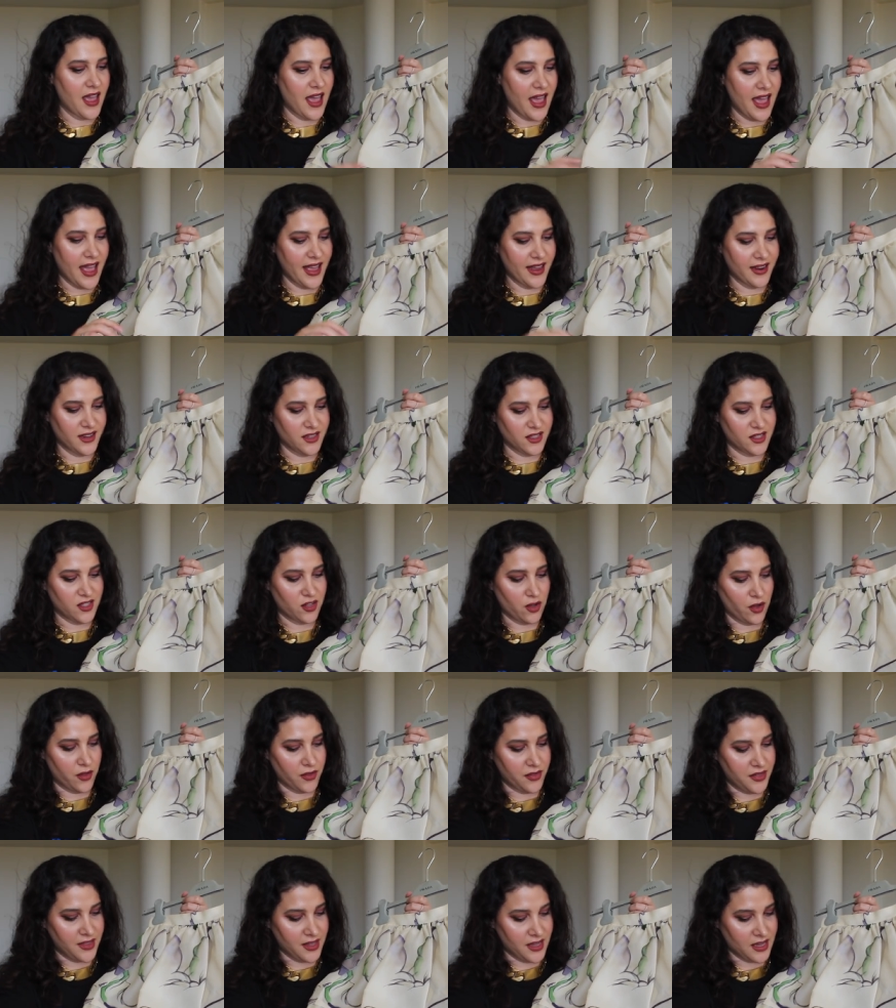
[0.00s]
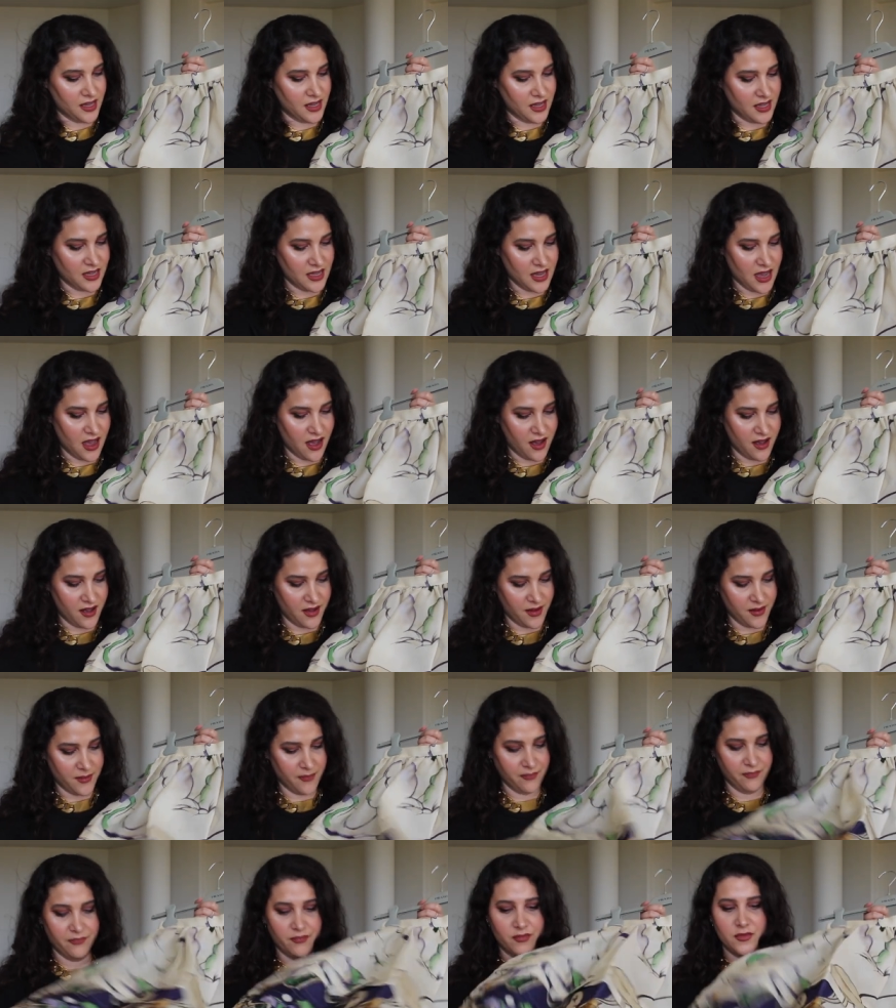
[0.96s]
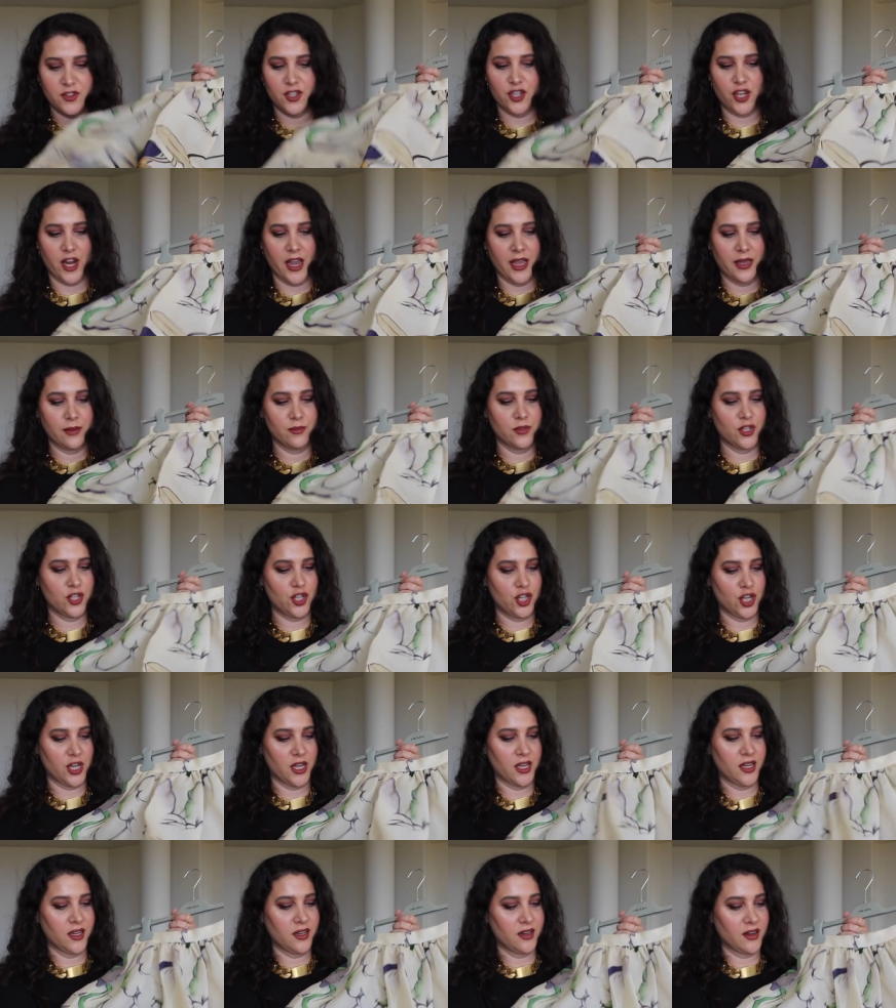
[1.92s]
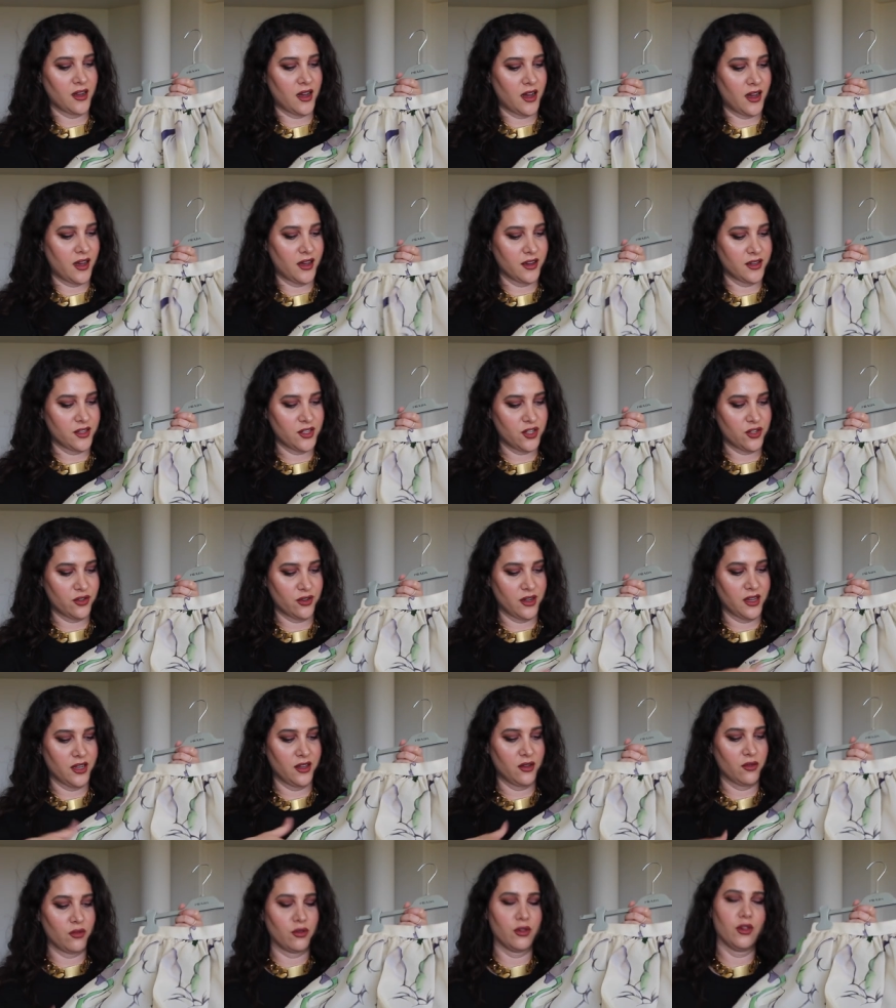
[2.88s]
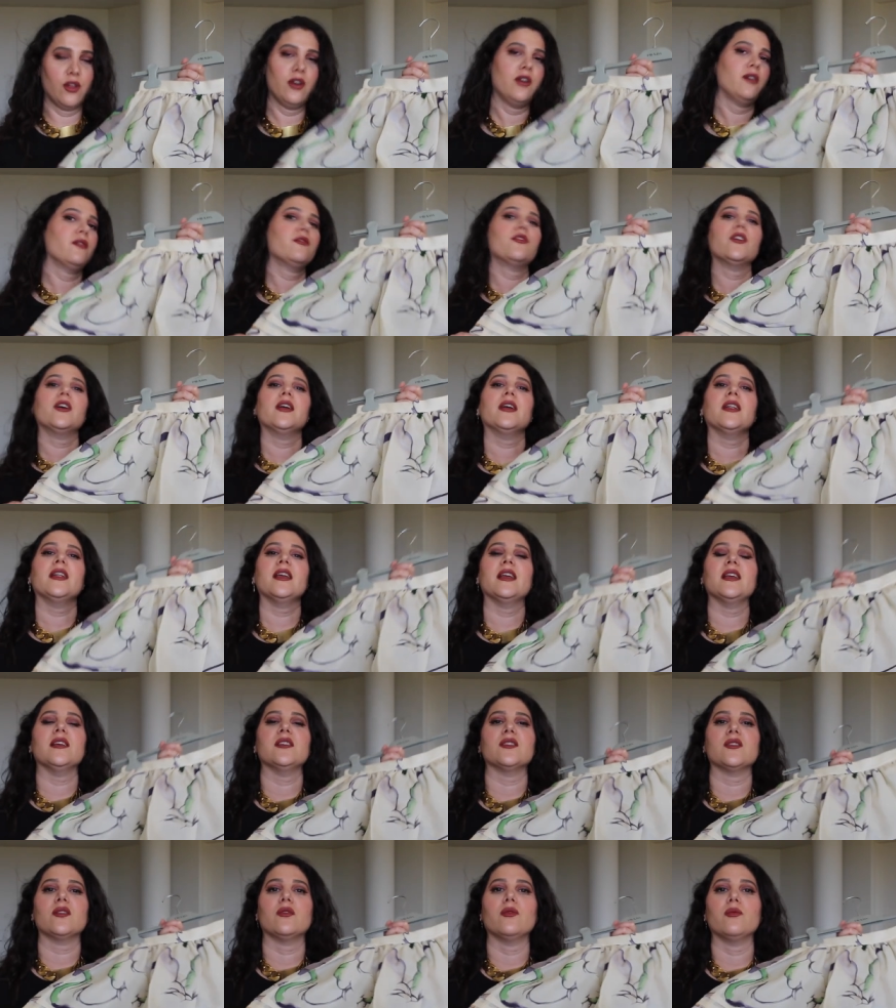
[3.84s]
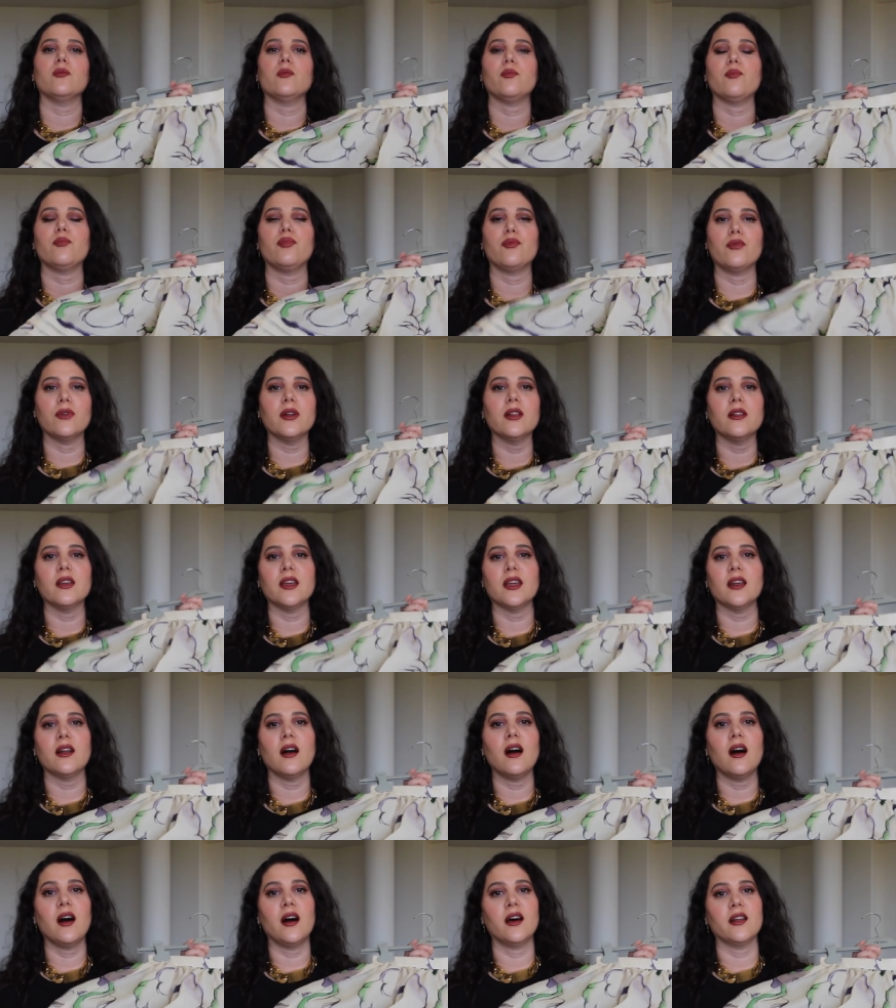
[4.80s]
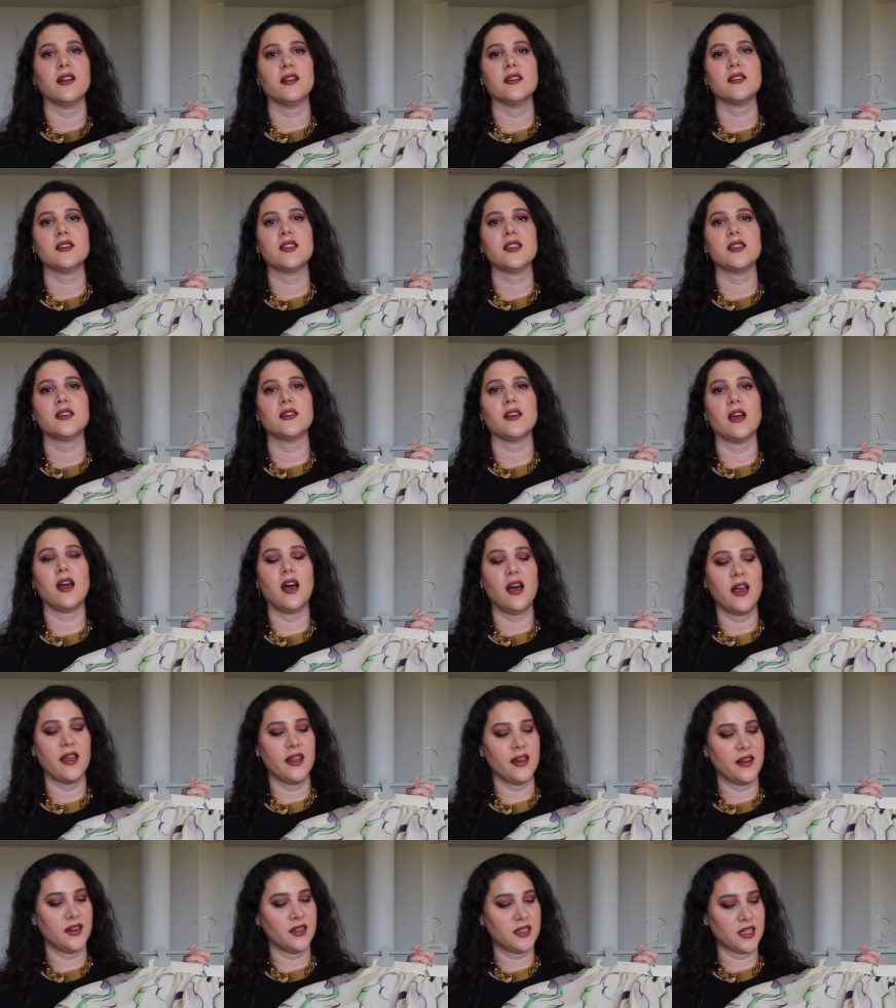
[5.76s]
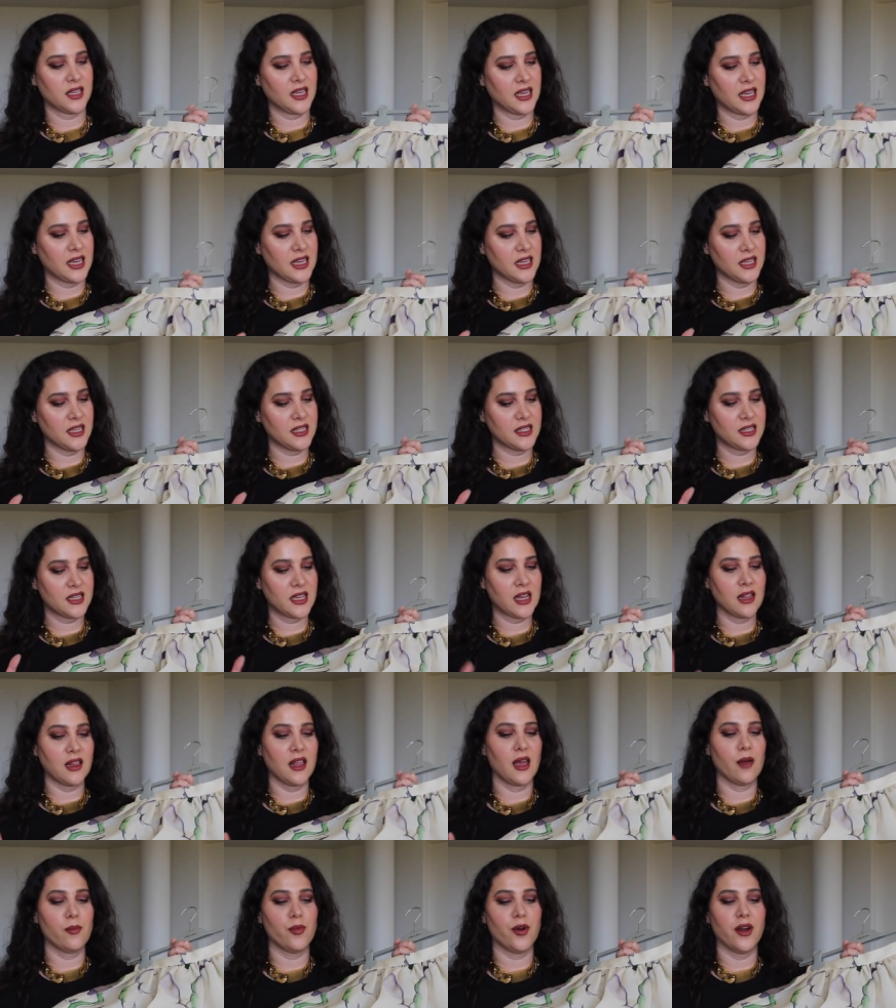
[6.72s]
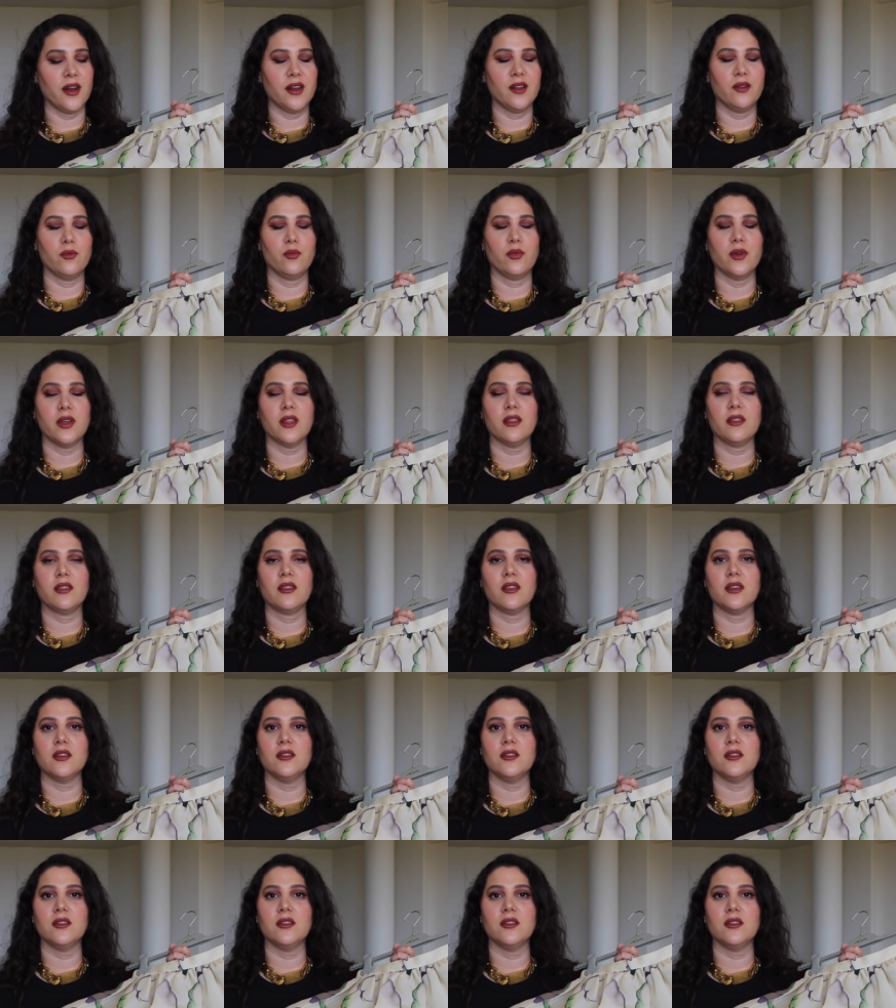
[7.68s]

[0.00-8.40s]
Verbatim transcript: And it's got the um, James Jean artistry all over it. He's a brilliant artist and he's collaborated with